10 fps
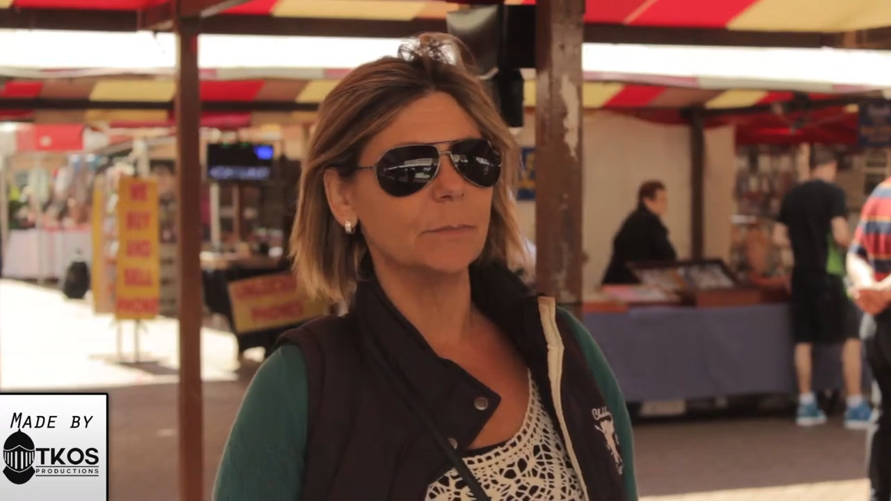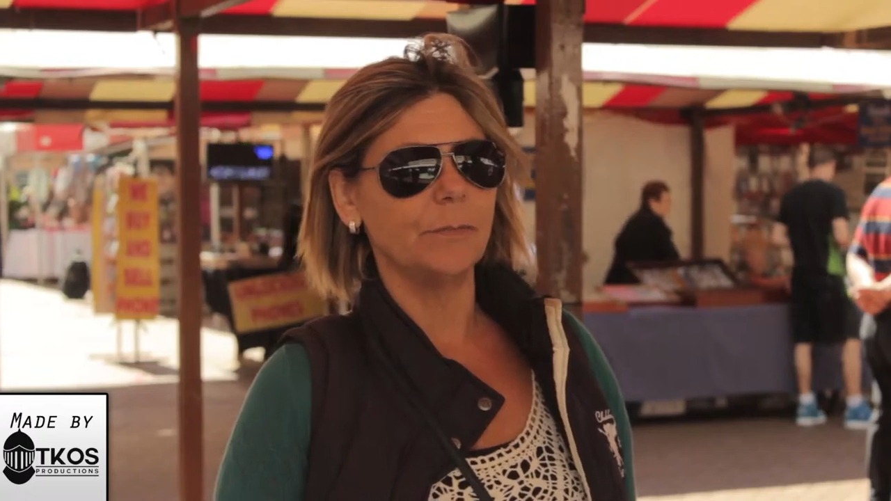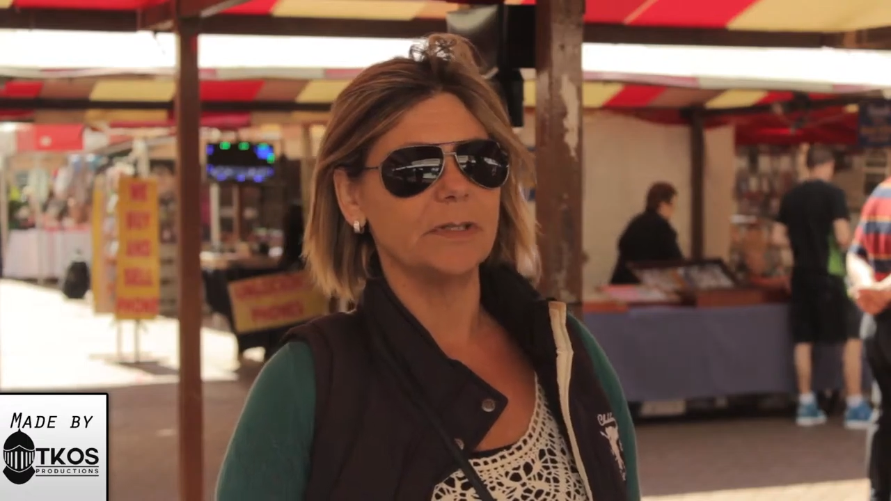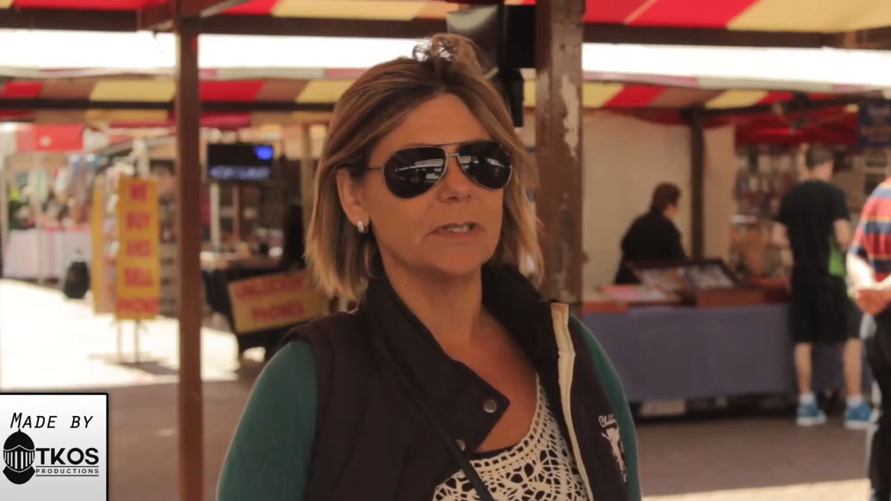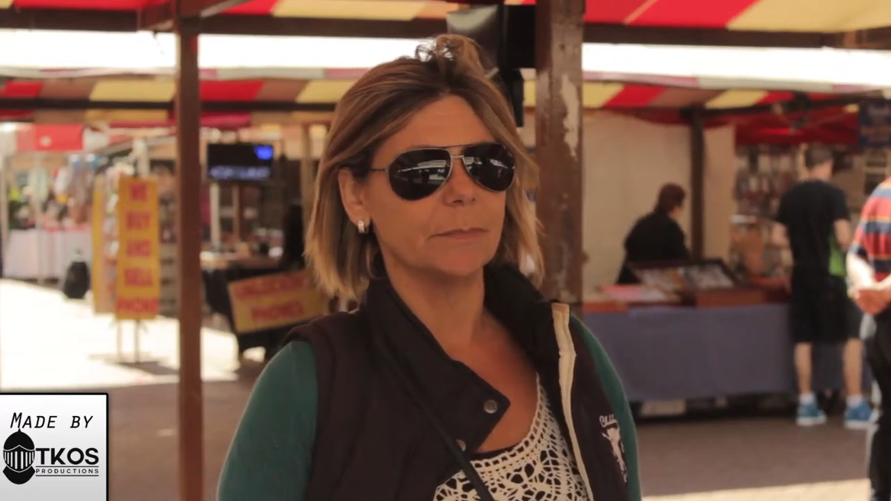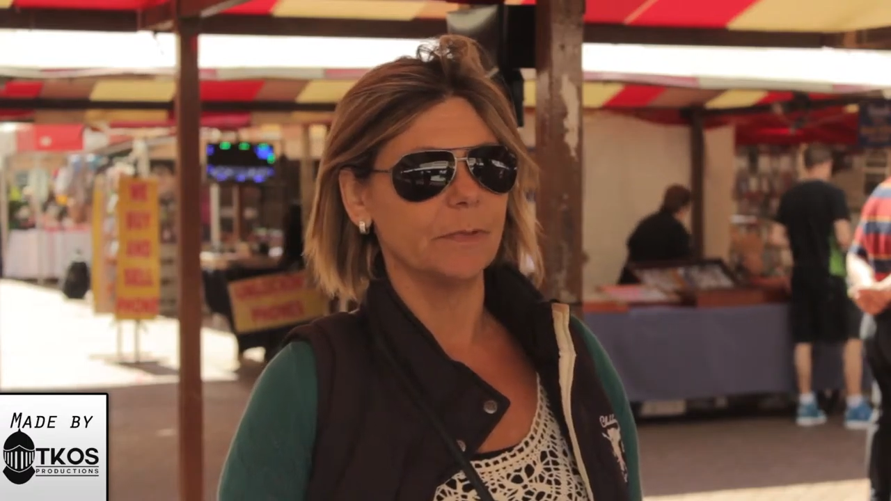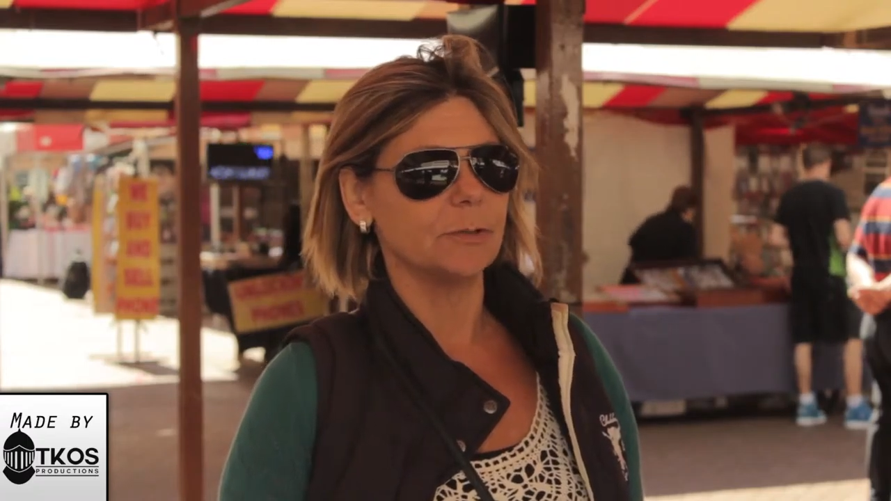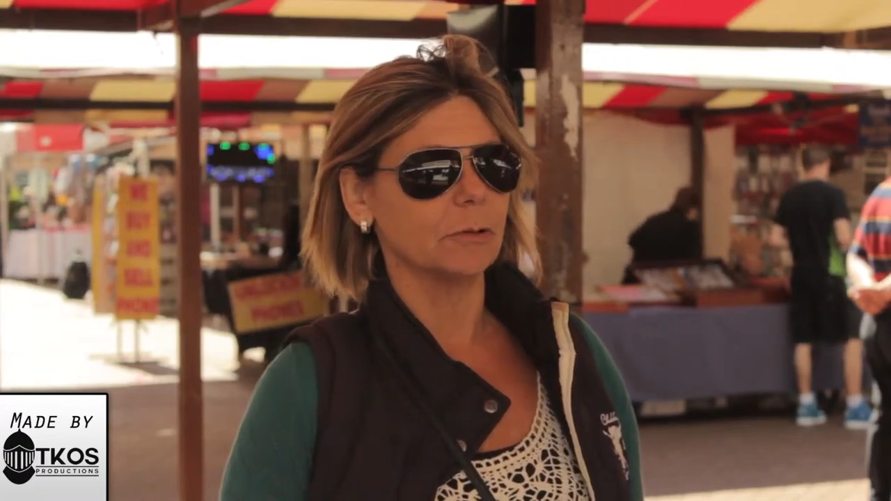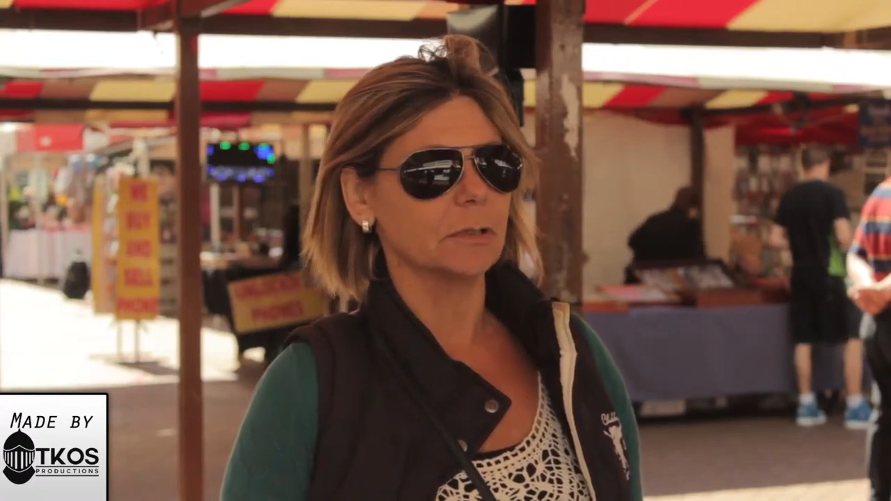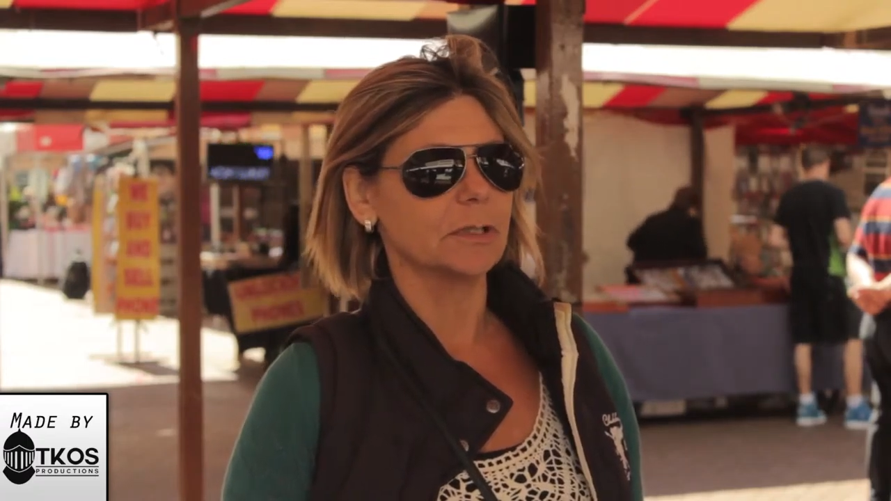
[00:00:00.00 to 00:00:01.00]
moving some of the
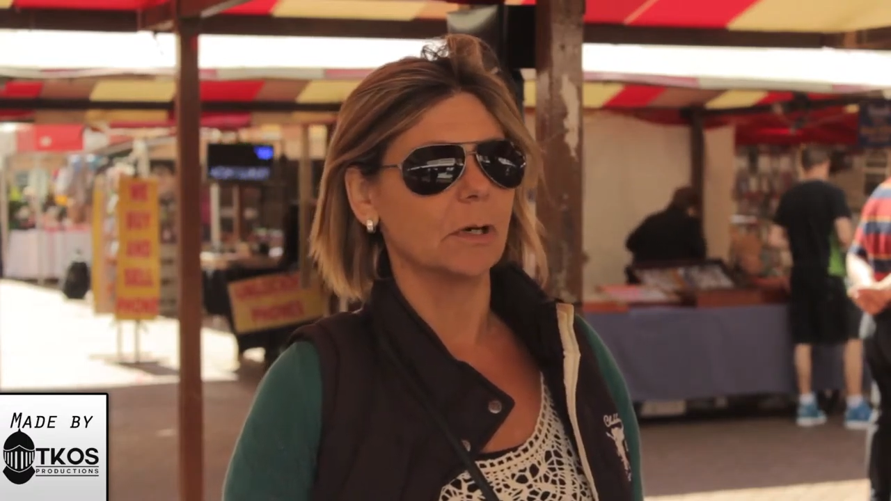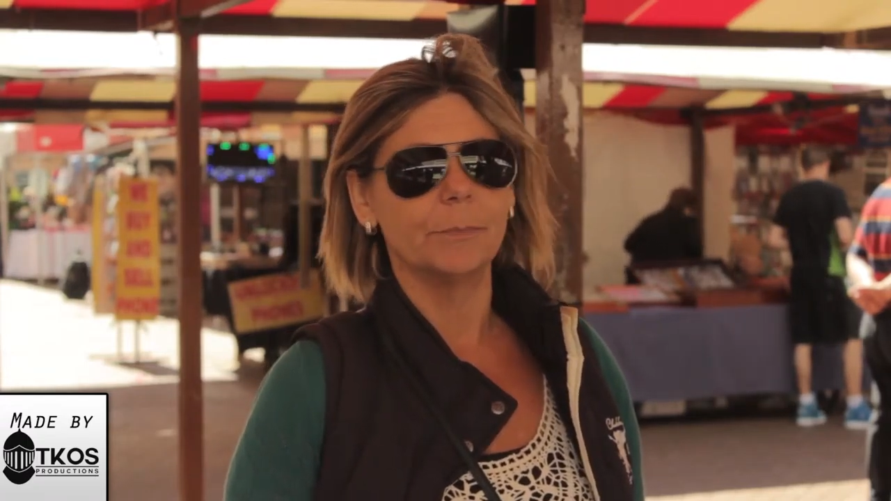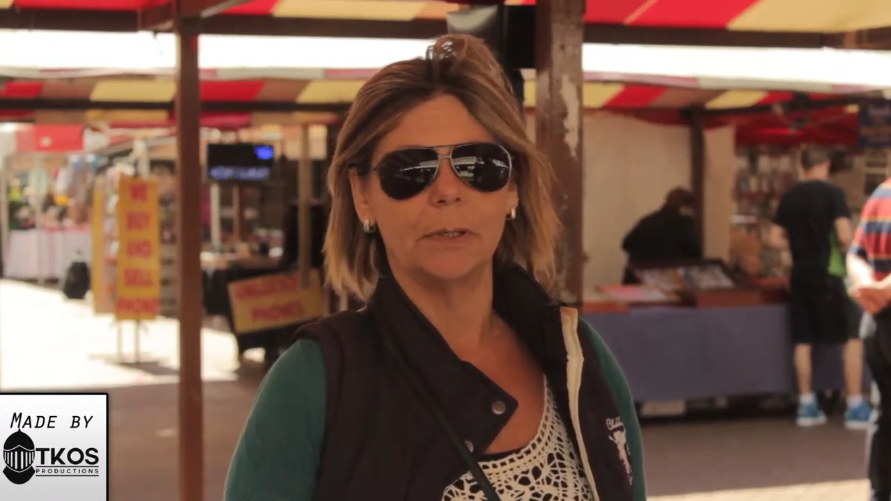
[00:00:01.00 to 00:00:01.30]
drunks on,